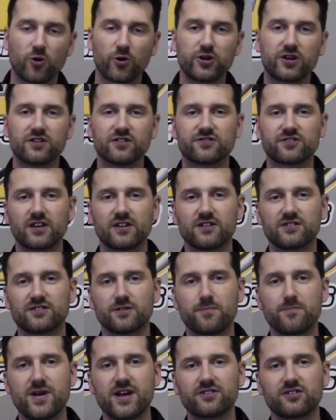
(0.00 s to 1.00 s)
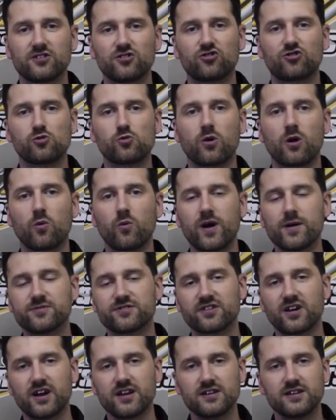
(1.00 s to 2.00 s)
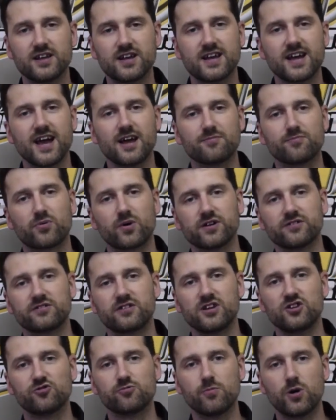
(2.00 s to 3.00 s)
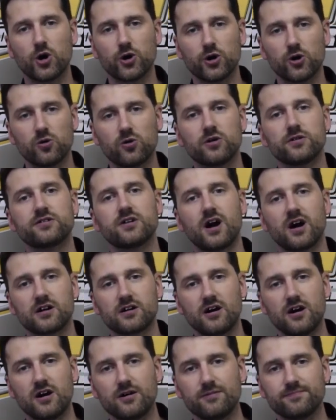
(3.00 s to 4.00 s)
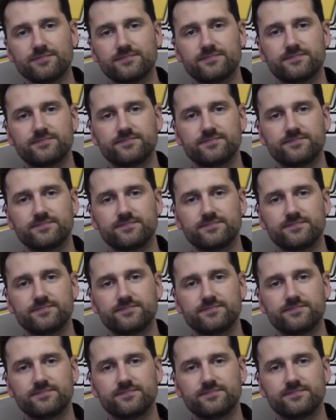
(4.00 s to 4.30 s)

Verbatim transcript: or you can send us a message through our website at Prestige Moto dot com.